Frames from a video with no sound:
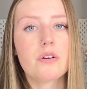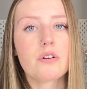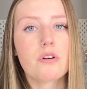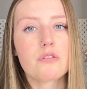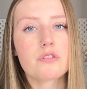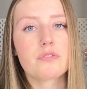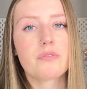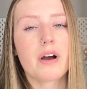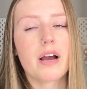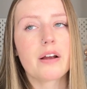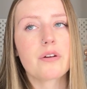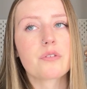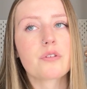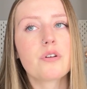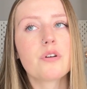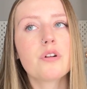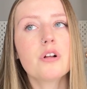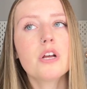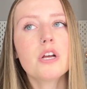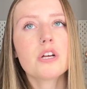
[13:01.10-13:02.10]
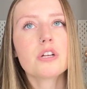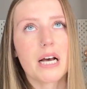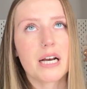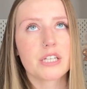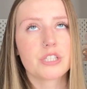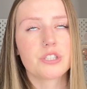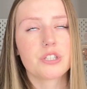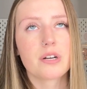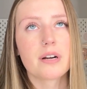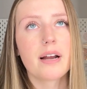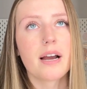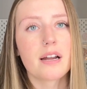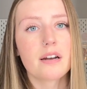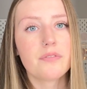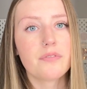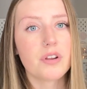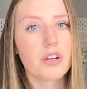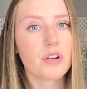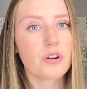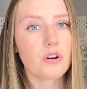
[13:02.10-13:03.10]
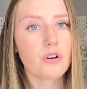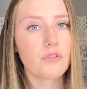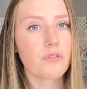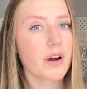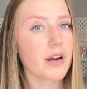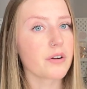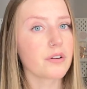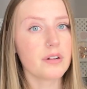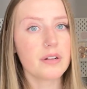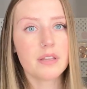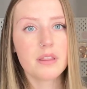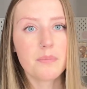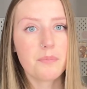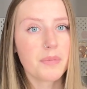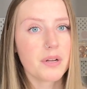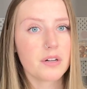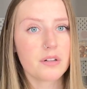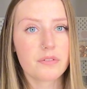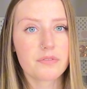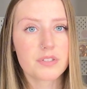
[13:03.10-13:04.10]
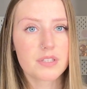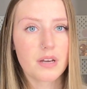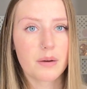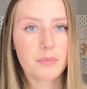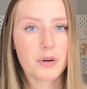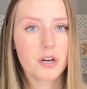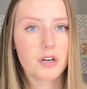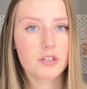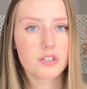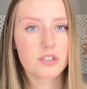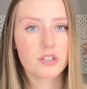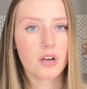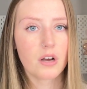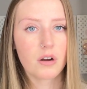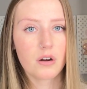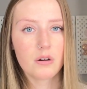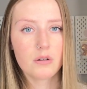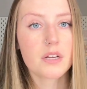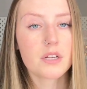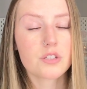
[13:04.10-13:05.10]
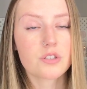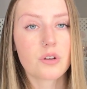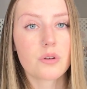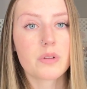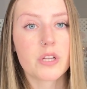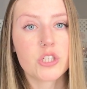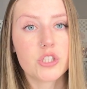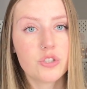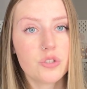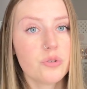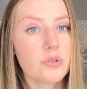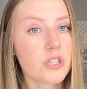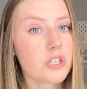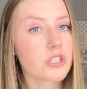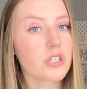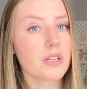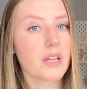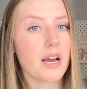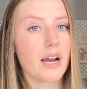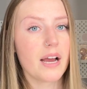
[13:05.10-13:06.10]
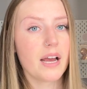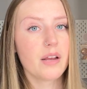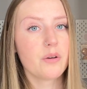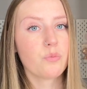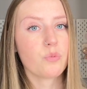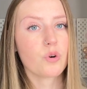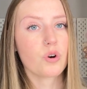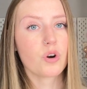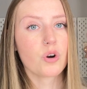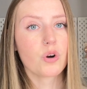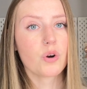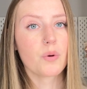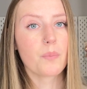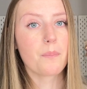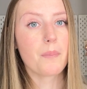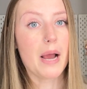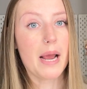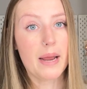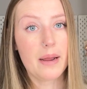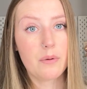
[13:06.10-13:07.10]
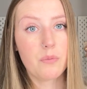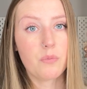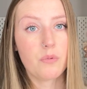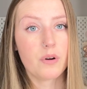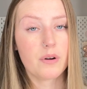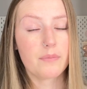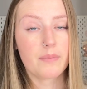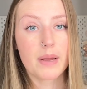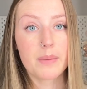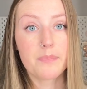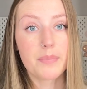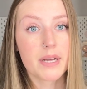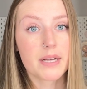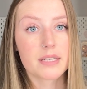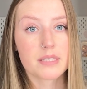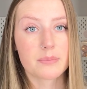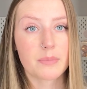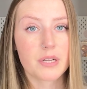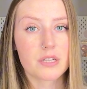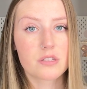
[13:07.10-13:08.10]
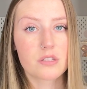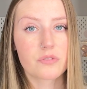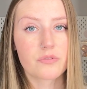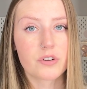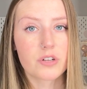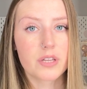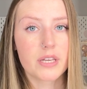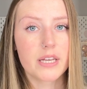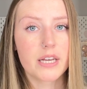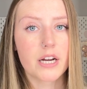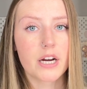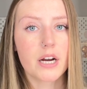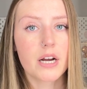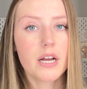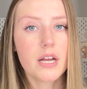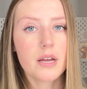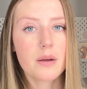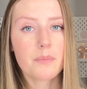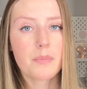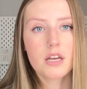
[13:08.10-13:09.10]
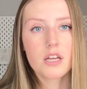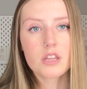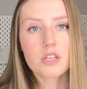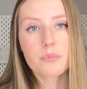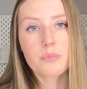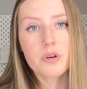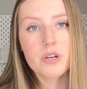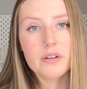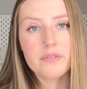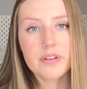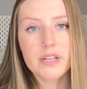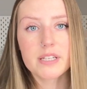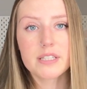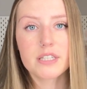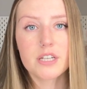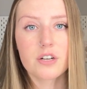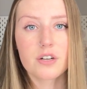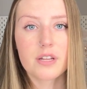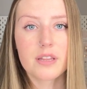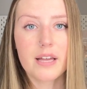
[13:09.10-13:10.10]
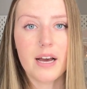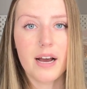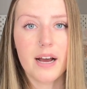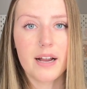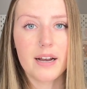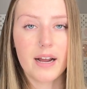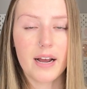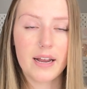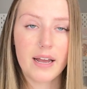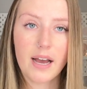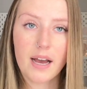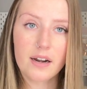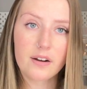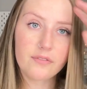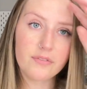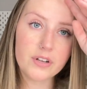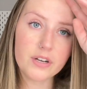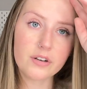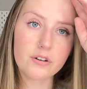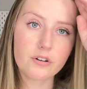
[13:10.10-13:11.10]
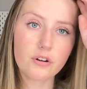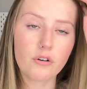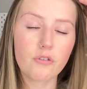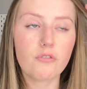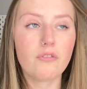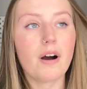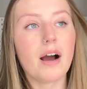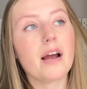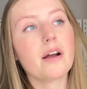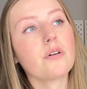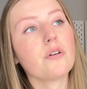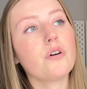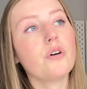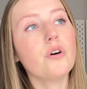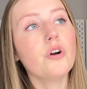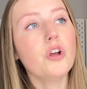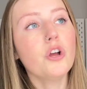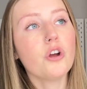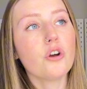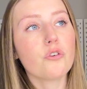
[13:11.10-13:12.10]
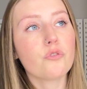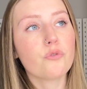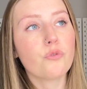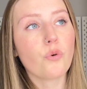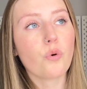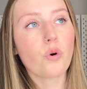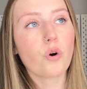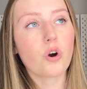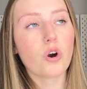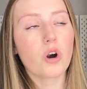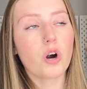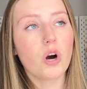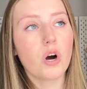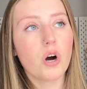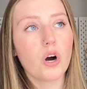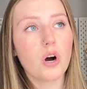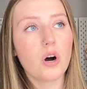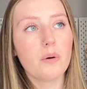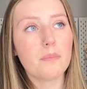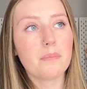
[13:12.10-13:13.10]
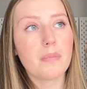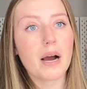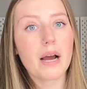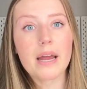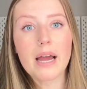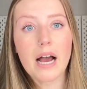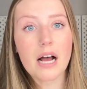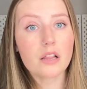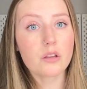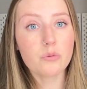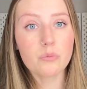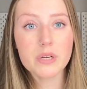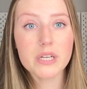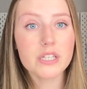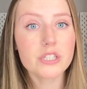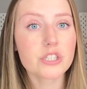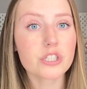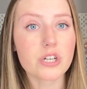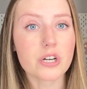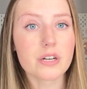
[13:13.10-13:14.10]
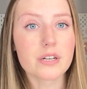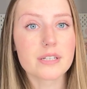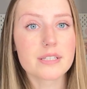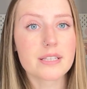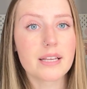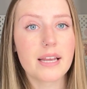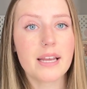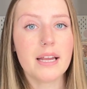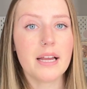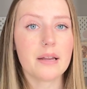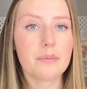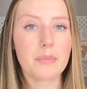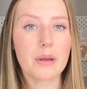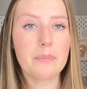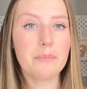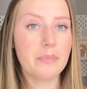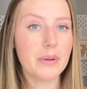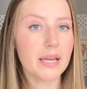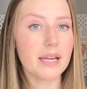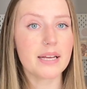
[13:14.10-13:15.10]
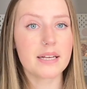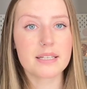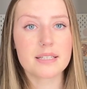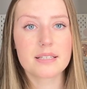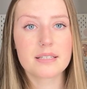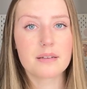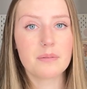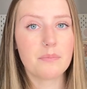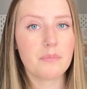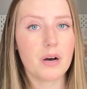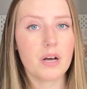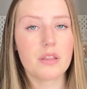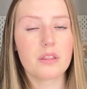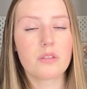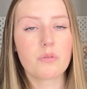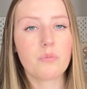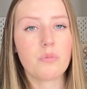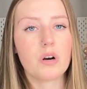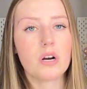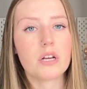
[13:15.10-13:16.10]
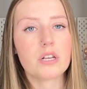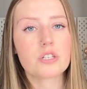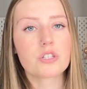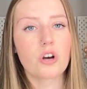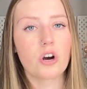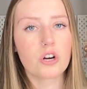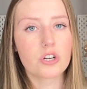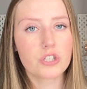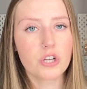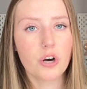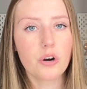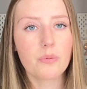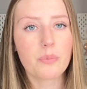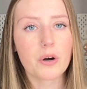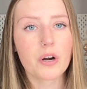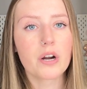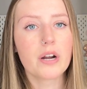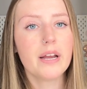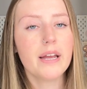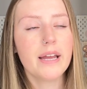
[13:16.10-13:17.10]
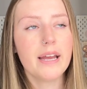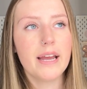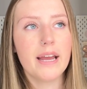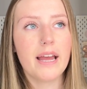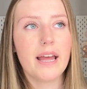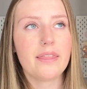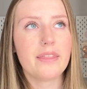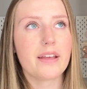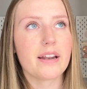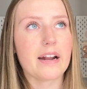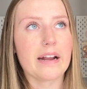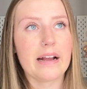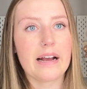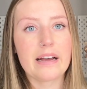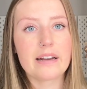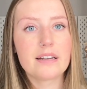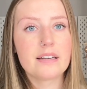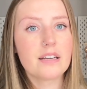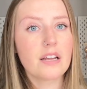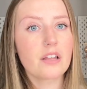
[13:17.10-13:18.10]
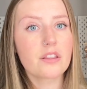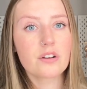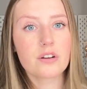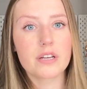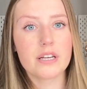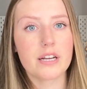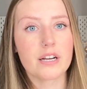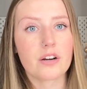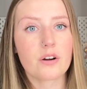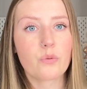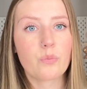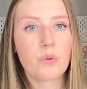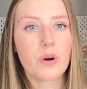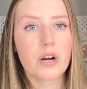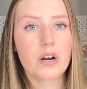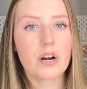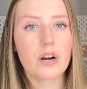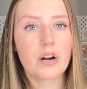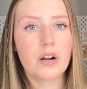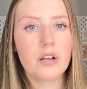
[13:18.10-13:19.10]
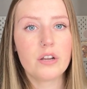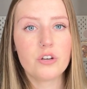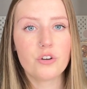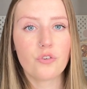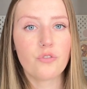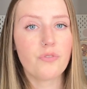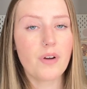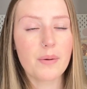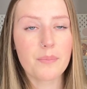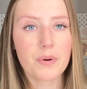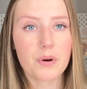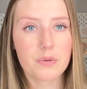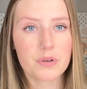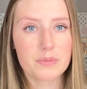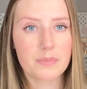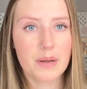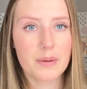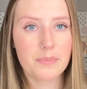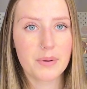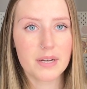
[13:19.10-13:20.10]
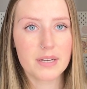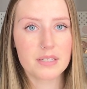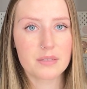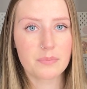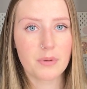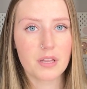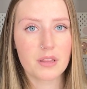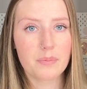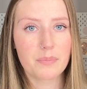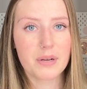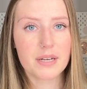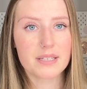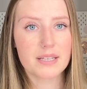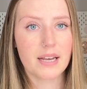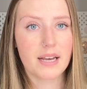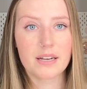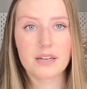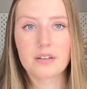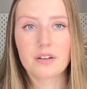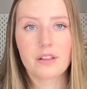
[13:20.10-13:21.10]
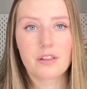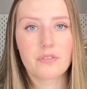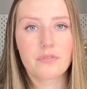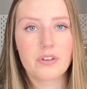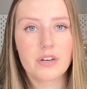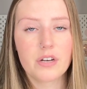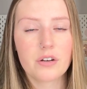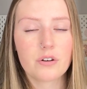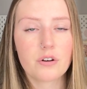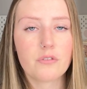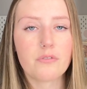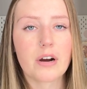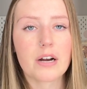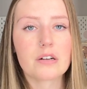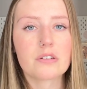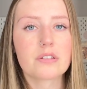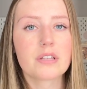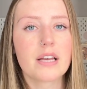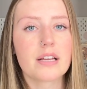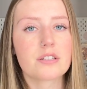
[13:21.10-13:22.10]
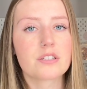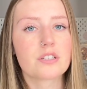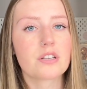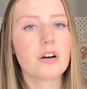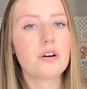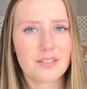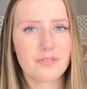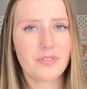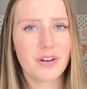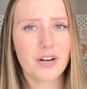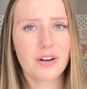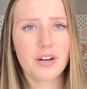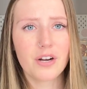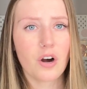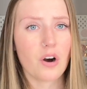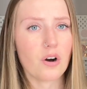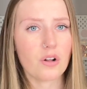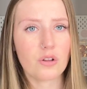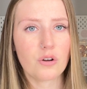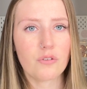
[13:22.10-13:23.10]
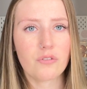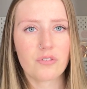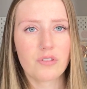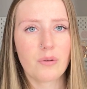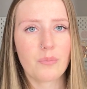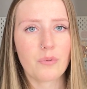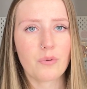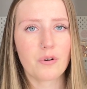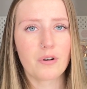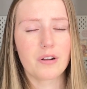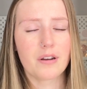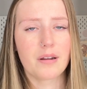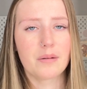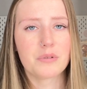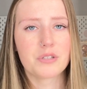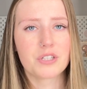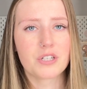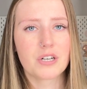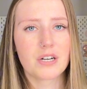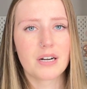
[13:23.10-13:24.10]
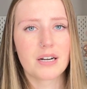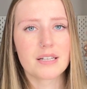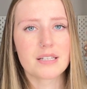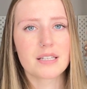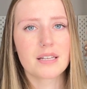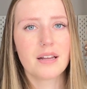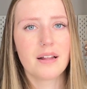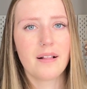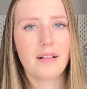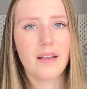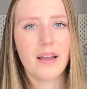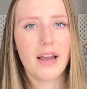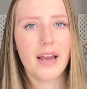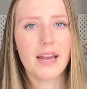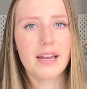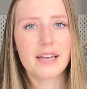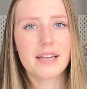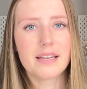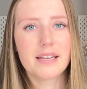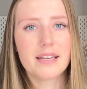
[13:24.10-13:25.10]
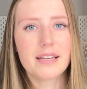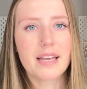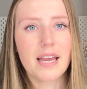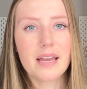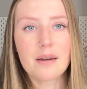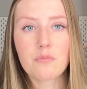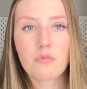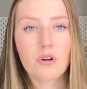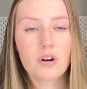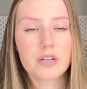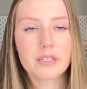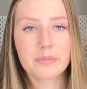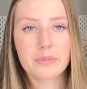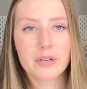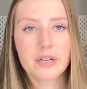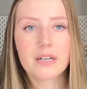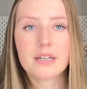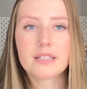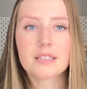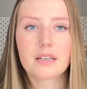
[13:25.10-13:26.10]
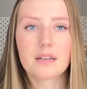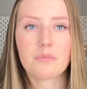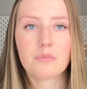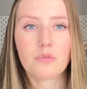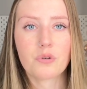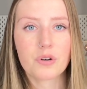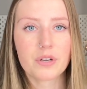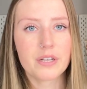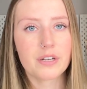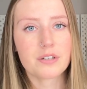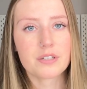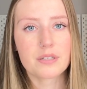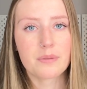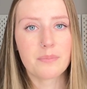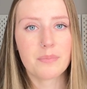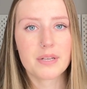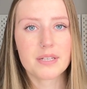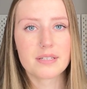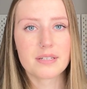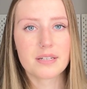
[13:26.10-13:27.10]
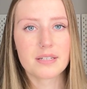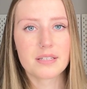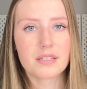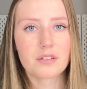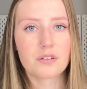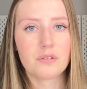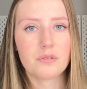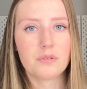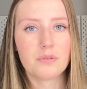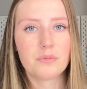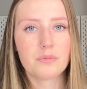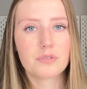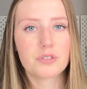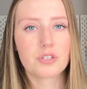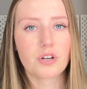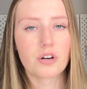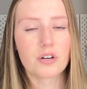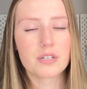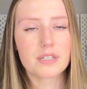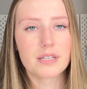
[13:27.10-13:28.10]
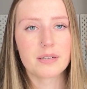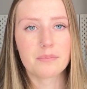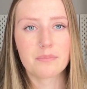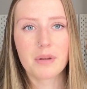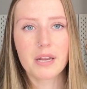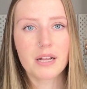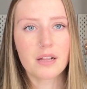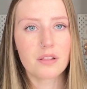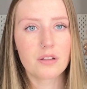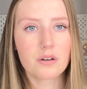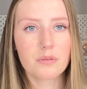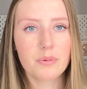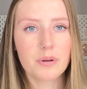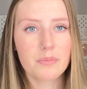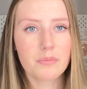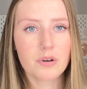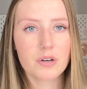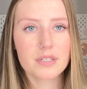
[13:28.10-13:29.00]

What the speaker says: goes viral. Last year I had a video go viral in the middle of summer. So like June and July were one of my biggest months for the year. But the previous year to that, I had a video go viral for my Halloween shirts, and my biggest month was October. And then I had another year where November was my biggest month because I had another video go viral then. So very all over the board, and I'm sure as I gain more experience and more years in business, it'll start to make a little bit more